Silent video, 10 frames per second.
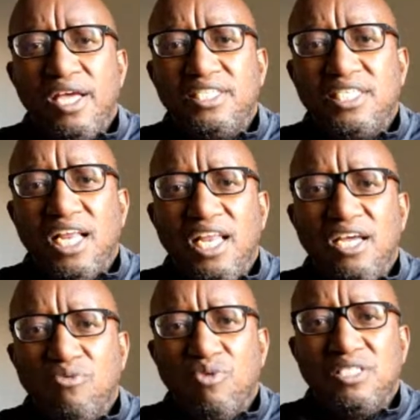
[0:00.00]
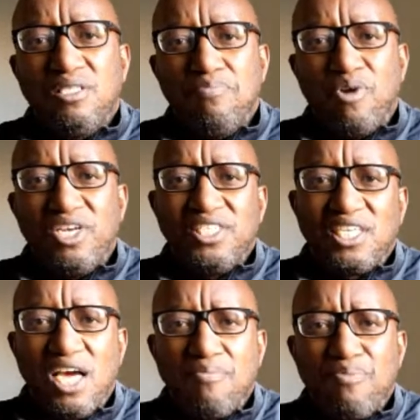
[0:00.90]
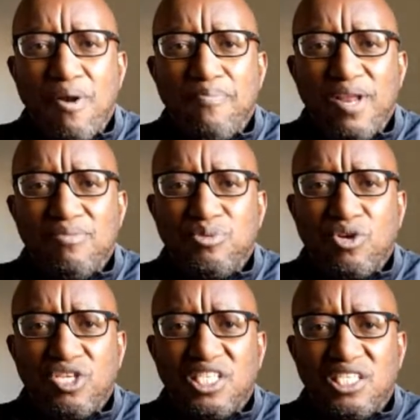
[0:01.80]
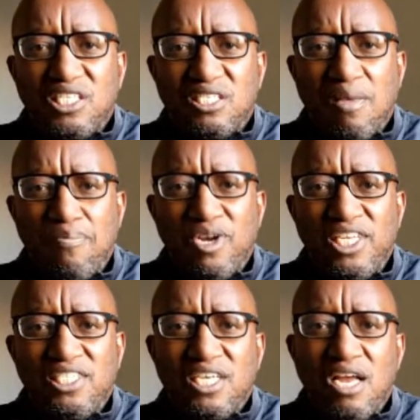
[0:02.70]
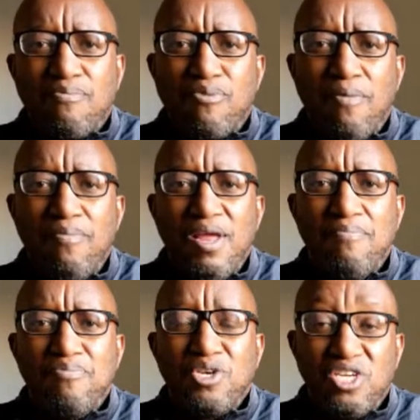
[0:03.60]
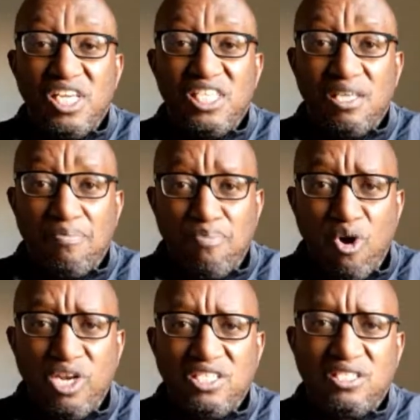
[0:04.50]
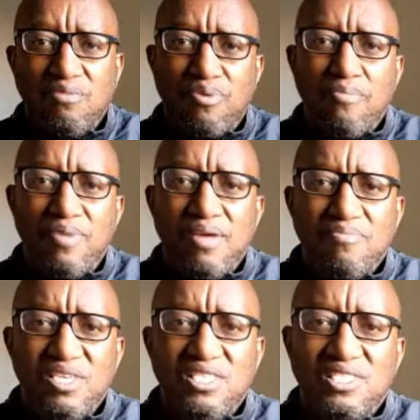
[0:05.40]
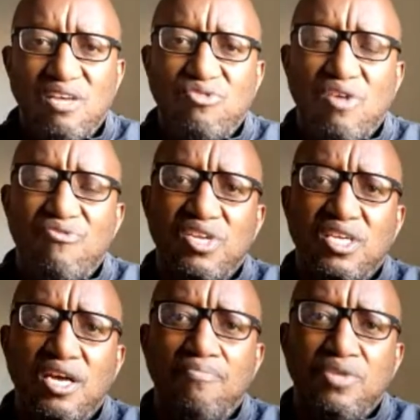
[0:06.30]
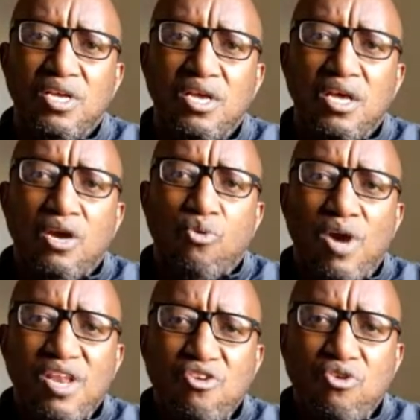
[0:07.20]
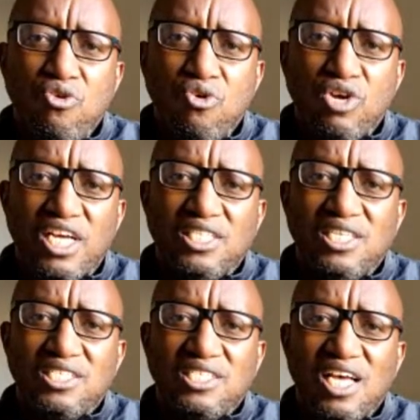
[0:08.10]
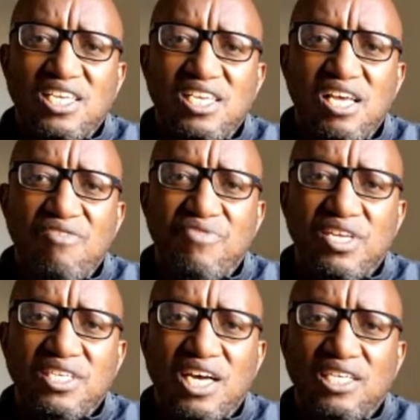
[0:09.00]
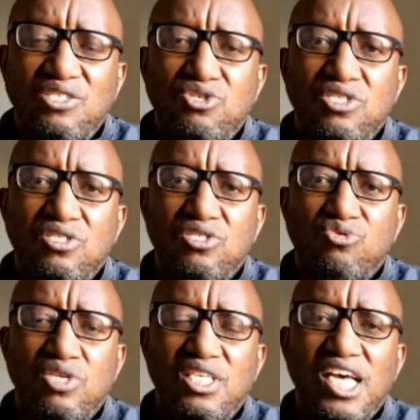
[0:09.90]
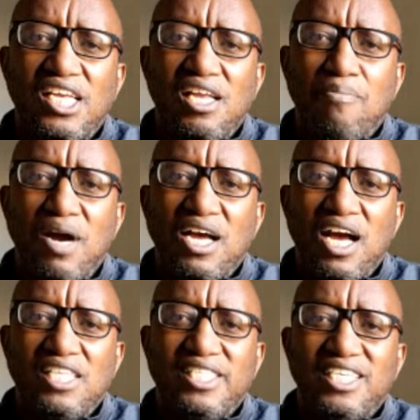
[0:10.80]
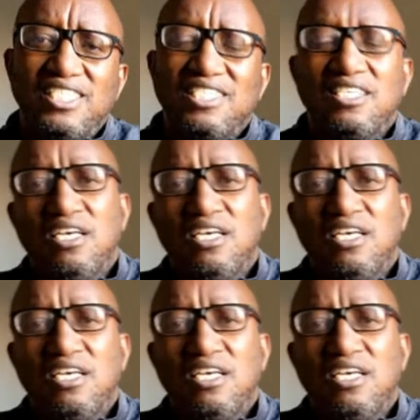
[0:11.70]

dealing with the political problems, because this is a political problem, because it's a policy problem in South Africa. When you look at the Scandinavian countries, Sweden among others,